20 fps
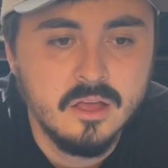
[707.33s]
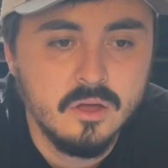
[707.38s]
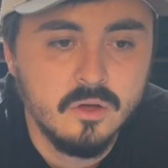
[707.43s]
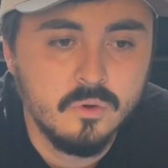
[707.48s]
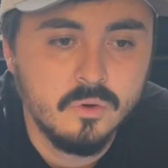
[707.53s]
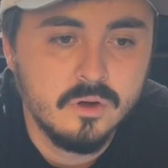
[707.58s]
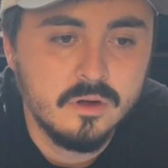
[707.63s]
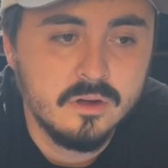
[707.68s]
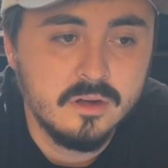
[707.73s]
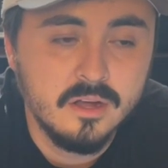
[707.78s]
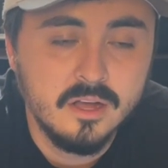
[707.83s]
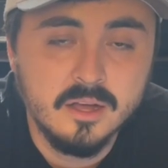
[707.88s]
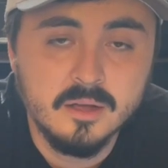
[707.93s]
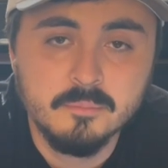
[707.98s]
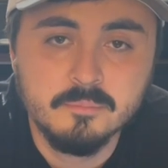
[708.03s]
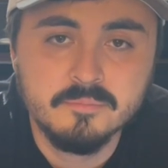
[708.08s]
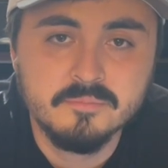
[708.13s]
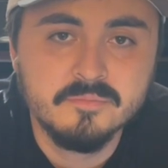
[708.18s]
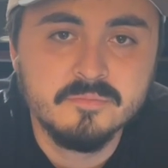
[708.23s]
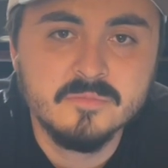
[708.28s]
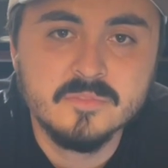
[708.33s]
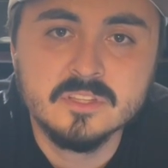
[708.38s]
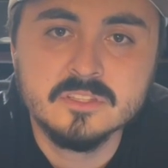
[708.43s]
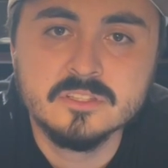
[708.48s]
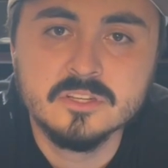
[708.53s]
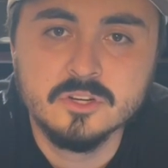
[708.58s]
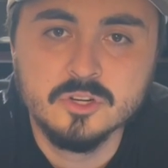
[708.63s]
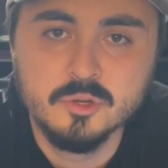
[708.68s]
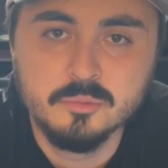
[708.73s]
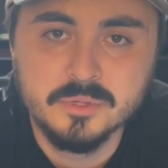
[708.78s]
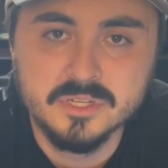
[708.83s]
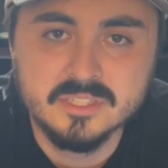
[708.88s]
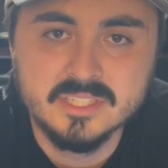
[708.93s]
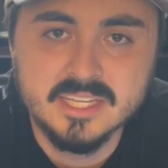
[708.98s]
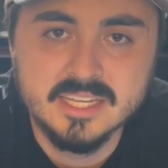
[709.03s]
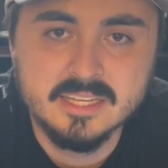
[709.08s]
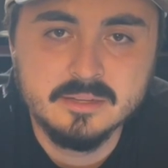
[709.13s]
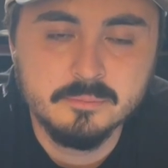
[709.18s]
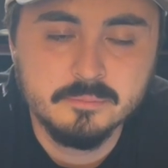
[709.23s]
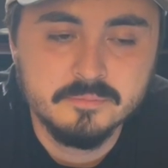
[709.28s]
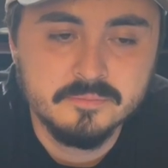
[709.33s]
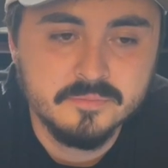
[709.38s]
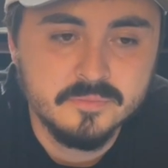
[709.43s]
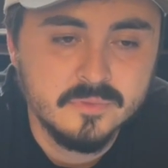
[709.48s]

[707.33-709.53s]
or screw up your tip.